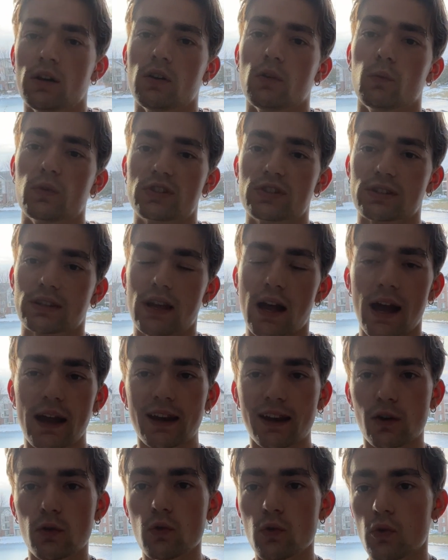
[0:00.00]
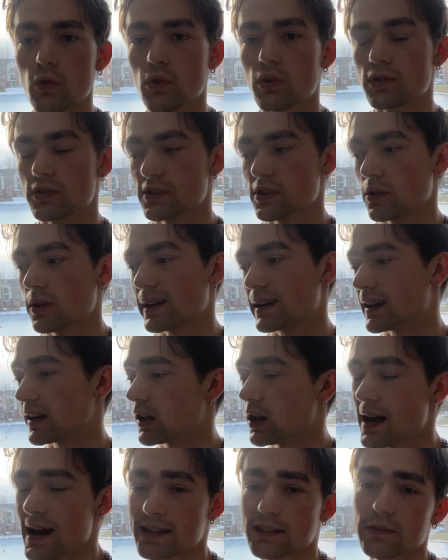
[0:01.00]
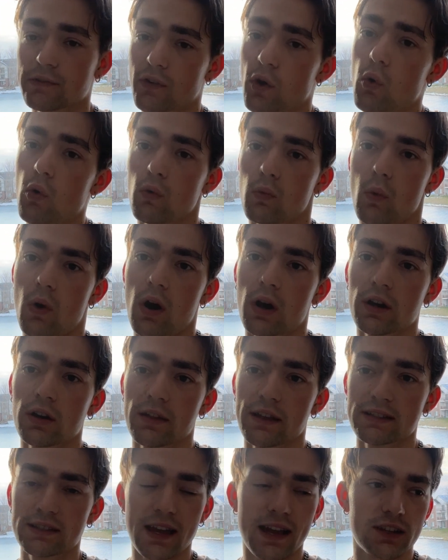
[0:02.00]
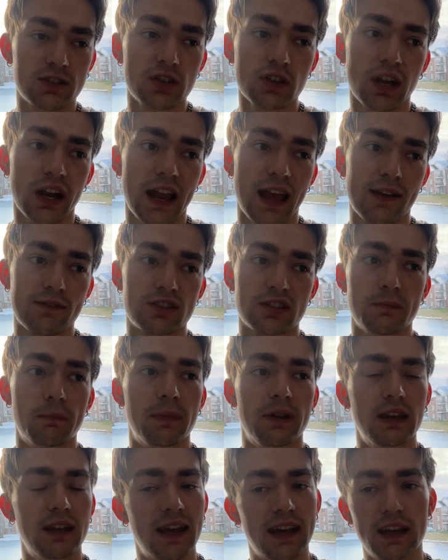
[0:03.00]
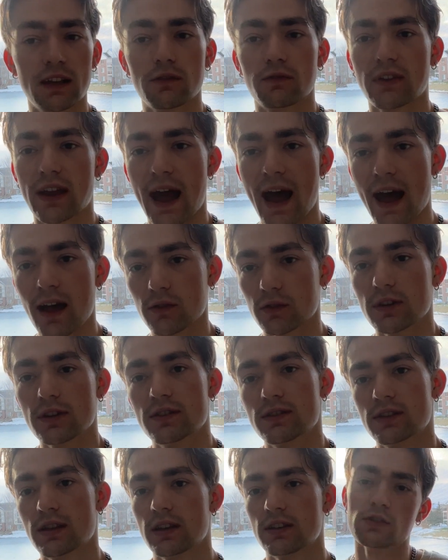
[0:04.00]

which is kind of cool. So like a glass of cold water, that's actually going to have some negative calories.